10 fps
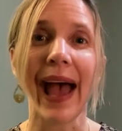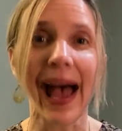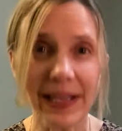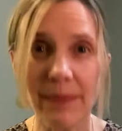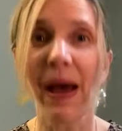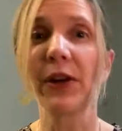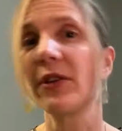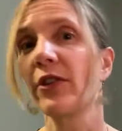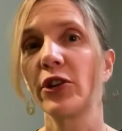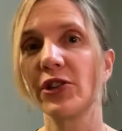as a matter
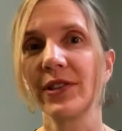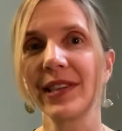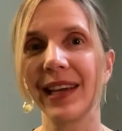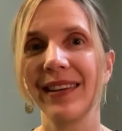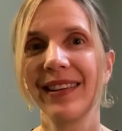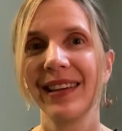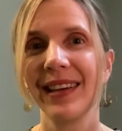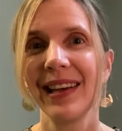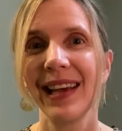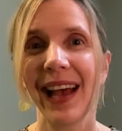of urgency.
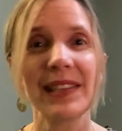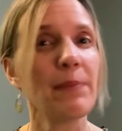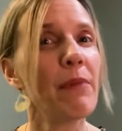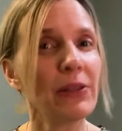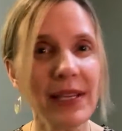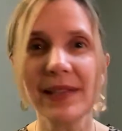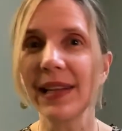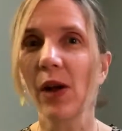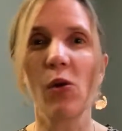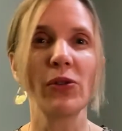As a
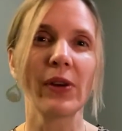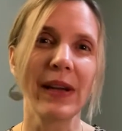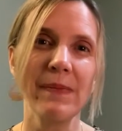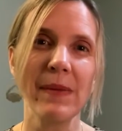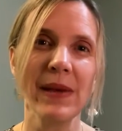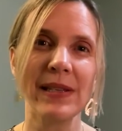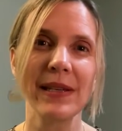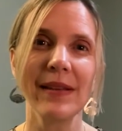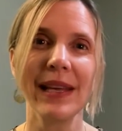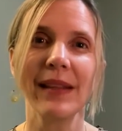multi-stakeholder
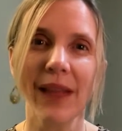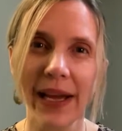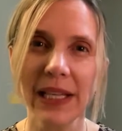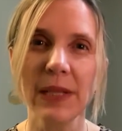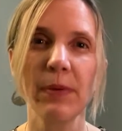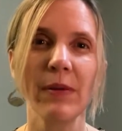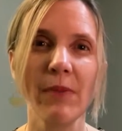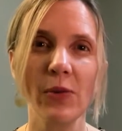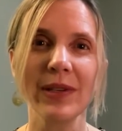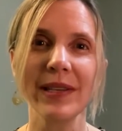commitment, the Alliance
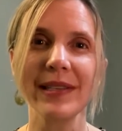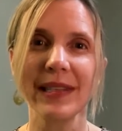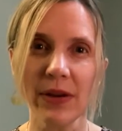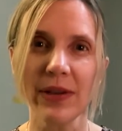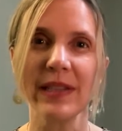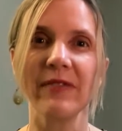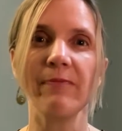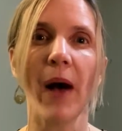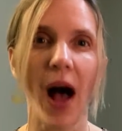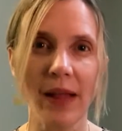promotes a series
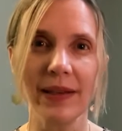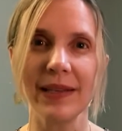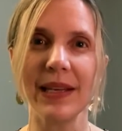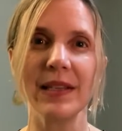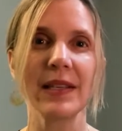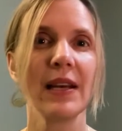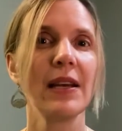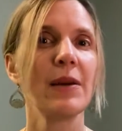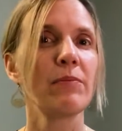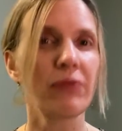of policies,
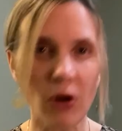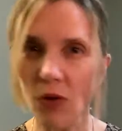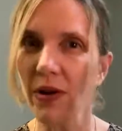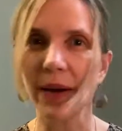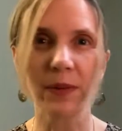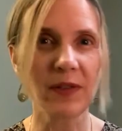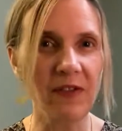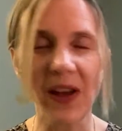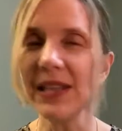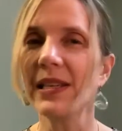programs,
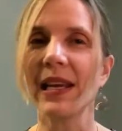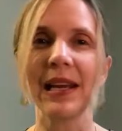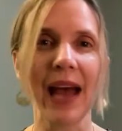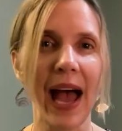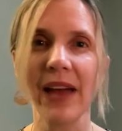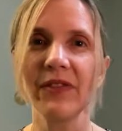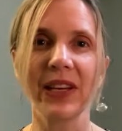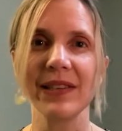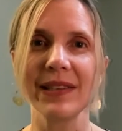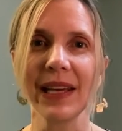funding, and
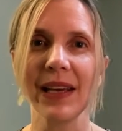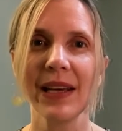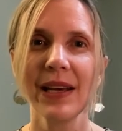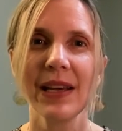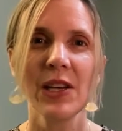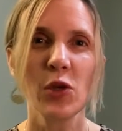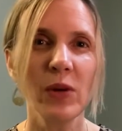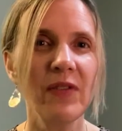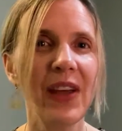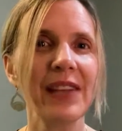advocacy to
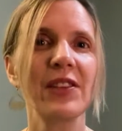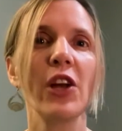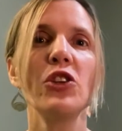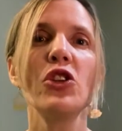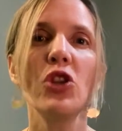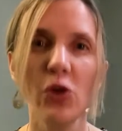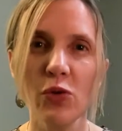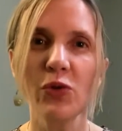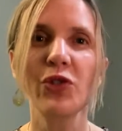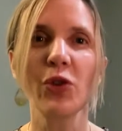advance a
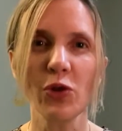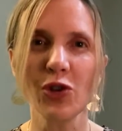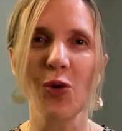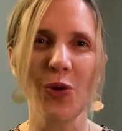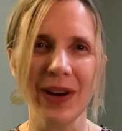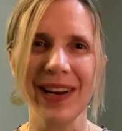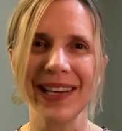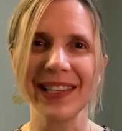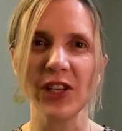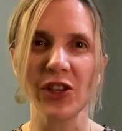new social
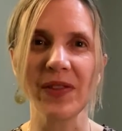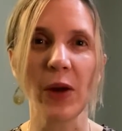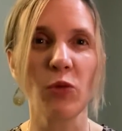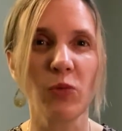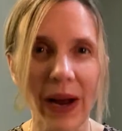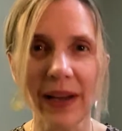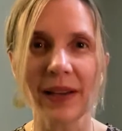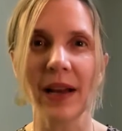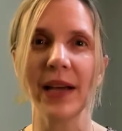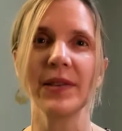organization that
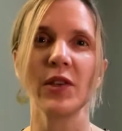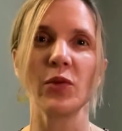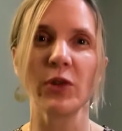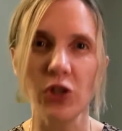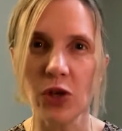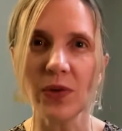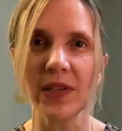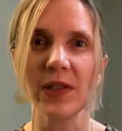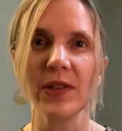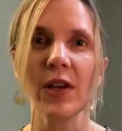recognizes,
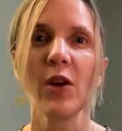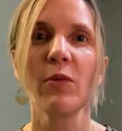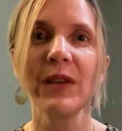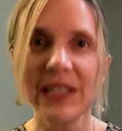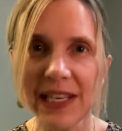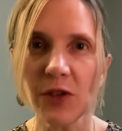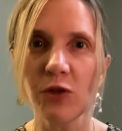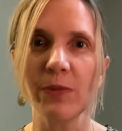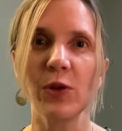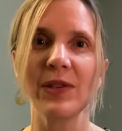reduces,
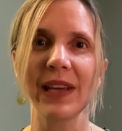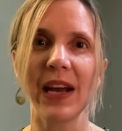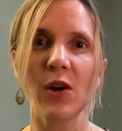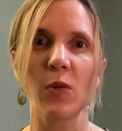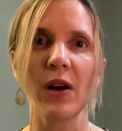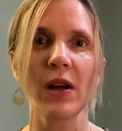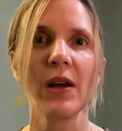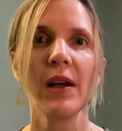redistributes care work